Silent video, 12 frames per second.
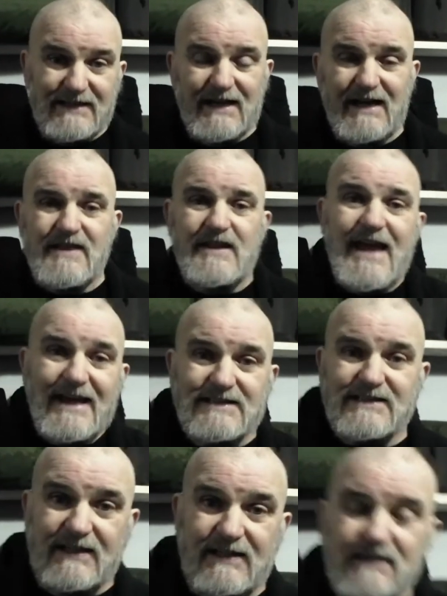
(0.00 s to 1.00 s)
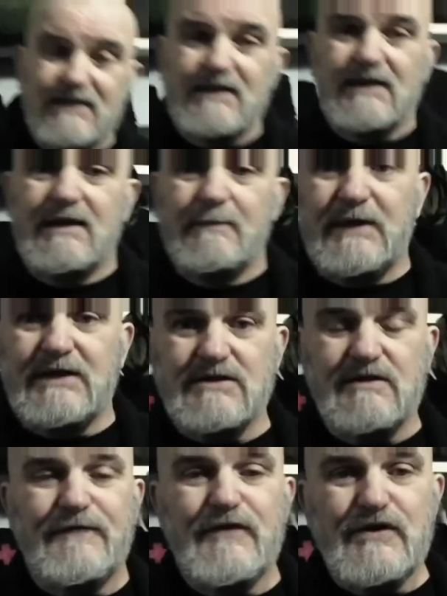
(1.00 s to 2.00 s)
and the next day, because the
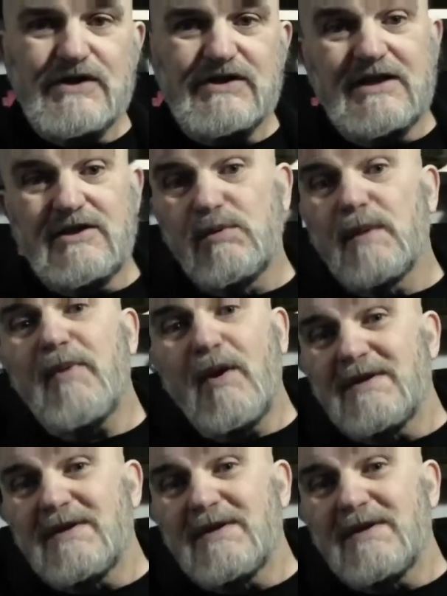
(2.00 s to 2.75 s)
first day you would probably